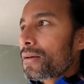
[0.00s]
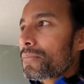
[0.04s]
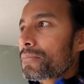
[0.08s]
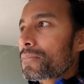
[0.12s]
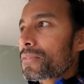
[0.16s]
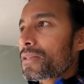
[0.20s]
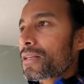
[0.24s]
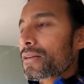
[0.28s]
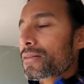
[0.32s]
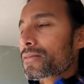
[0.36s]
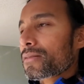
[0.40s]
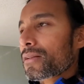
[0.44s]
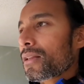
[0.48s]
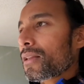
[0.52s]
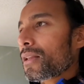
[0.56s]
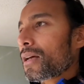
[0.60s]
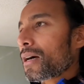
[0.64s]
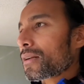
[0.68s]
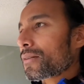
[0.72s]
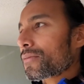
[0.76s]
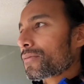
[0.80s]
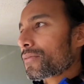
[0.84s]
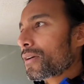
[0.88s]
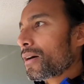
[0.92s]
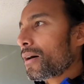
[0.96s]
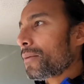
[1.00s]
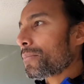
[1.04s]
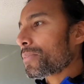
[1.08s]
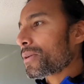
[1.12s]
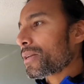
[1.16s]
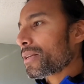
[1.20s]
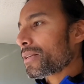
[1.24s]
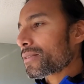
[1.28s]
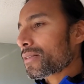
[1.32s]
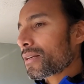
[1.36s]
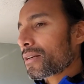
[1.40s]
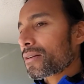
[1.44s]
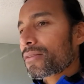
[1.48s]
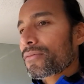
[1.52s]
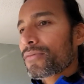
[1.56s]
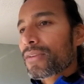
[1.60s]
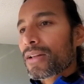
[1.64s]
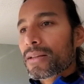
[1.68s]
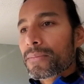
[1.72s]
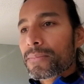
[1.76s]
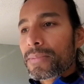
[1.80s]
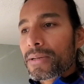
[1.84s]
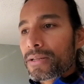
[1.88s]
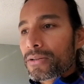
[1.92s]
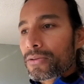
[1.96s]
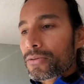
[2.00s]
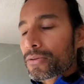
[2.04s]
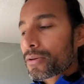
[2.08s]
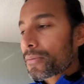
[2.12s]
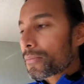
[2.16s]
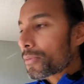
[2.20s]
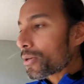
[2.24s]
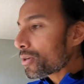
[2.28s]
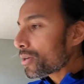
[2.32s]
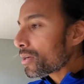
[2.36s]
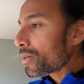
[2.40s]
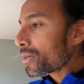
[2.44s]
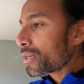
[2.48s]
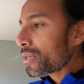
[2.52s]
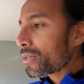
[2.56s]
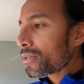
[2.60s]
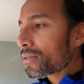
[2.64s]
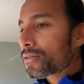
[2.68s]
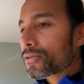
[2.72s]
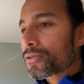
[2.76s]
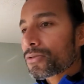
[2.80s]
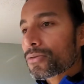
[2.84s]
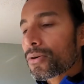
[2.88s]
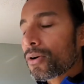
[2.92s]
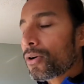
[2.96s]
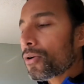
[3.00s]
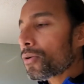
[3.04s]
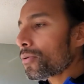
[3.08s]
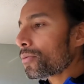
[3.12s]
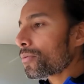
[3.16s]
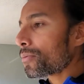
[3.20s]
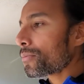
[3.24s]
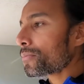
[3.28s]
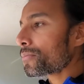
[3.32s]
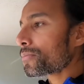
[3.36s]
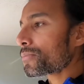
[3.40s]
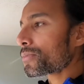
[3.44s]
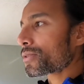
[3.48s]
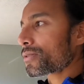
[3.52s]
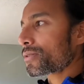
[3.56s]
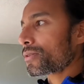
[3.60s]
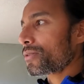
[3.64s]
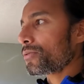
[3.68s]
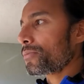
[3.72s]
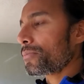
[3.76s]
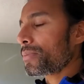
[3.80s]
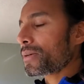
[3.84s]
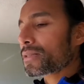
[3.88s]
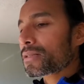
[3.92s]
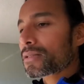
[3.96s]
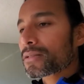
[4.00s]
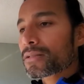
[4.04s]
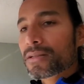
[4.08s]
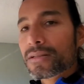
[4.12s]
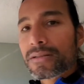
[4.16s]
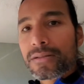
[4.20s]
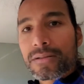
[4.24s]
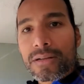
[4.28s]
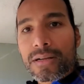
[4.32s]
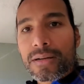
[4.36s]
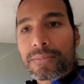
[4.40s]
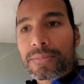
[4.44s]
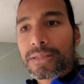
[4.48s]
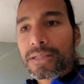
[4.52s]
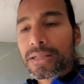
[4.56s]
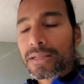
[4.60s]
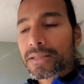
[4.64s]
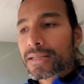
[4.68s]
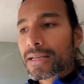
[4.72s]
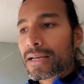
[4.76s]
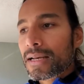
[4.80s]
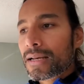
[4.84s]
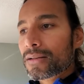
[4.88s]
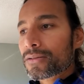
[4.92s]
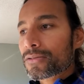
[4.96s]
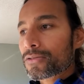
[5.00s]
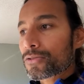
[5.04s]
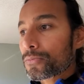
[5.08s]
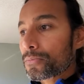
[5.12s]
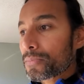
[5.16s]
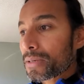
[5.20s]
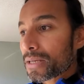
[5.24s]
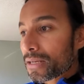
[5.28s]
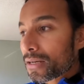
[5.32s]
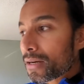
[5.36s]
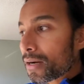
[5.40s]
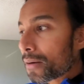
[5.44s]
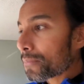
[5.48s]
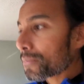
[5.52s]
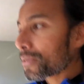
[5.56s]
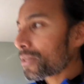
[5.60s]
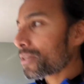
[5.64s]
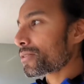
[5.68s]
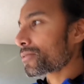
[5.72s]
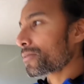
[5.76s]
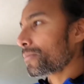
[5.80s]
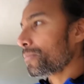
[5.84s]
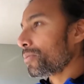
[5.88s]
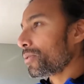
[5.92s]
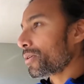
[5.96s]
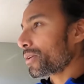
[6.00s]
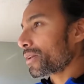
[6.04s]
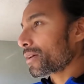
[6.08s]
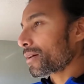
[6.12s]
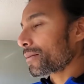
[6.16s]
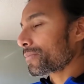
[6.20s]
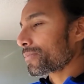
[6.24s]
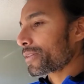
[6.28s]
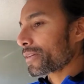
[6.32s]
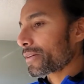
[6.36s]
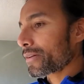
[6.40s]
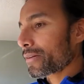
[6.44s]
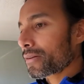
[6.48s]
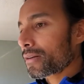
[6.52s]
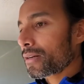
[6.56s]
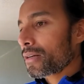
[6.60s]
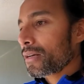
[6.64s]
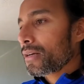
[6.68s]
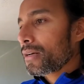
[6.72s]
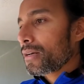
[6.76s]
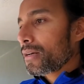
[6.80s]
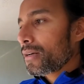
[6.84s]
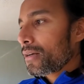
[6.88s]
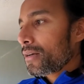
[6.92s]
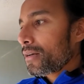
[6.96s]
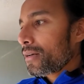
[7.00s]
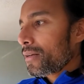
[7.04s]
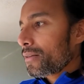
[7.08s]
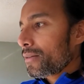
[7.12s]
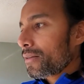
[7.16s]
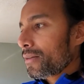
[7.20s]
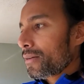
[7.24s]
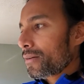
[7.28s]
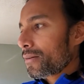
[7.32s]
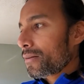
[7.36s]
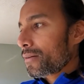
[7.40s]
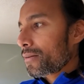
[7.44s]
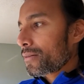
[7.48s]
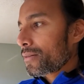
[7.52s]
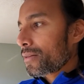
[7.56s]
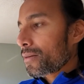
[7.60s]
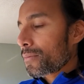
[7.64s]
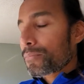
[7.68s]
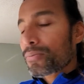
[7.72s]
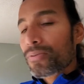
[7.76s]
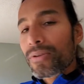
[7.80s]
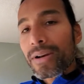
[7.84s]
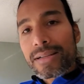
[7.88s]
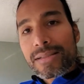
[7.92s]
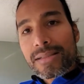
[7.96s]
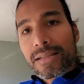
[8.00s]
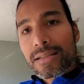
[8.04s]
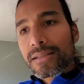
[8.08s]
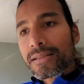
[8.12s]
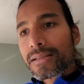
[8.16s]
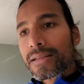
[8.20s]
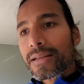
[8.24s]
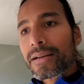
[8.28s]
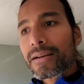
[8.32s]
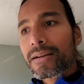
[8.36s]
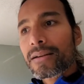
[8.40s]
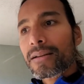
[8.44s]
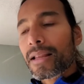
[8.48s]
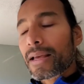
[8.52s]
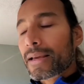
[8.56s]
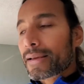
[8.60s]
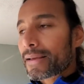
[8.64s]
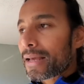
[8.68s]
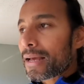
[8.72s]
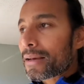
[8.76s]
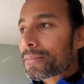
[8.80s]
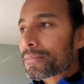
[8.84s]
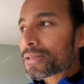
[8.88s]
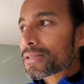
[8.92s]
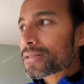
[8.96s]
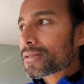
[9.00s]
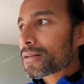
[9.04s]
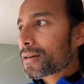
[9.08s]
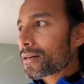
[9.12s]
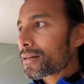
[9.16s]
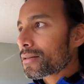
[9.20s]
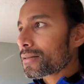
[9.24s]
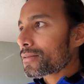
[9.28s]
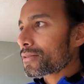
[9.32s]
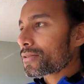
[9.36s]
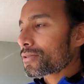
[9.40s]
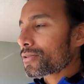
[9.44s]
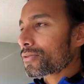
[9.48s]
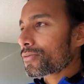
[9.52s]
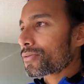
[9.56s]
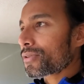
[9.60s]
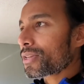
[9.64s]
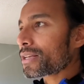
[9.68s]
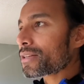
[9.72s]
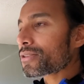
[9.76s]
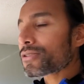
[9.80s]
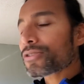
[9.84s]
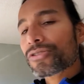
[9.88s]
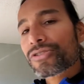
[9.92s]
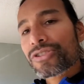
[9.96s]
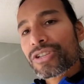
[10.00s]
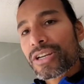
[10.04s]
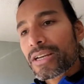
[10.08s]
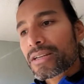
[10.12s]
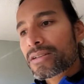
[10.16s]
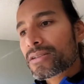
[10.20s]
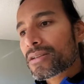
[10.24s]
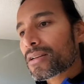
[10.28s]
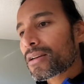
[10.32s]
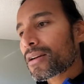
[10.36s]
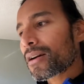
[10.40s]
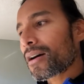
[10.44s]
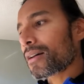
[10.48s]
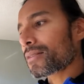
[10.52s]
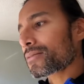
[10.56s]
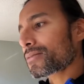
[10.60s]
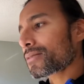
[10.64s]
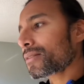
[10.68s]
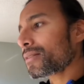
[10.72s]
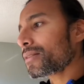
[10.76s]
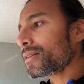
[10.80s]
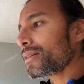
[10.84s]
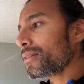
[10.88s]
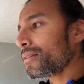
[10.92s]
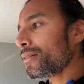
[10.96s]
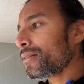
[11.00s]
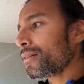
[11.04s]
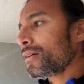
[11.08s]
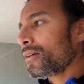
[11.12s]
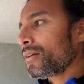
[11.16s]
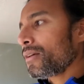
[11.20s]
There's a lot of companies that are developing new communities, new homes, new businesses are coming to town, new big companies are putting up their presence there, like Amazon. So things are changing constantly.